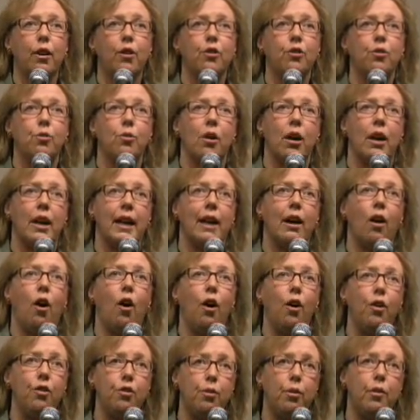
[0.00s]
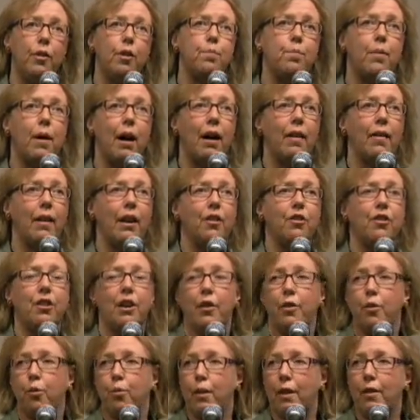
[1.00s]
who's running also in this by-election
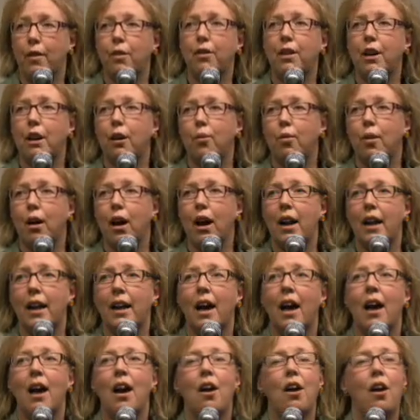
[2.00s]
in the Willowdale riding.